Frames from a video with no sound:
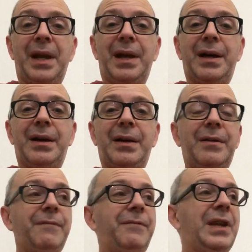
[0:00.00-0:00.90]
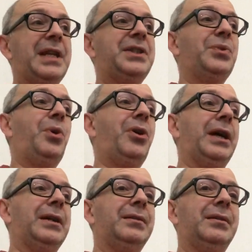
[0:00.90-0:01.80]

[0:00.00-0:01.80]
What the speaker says: Vanessa White.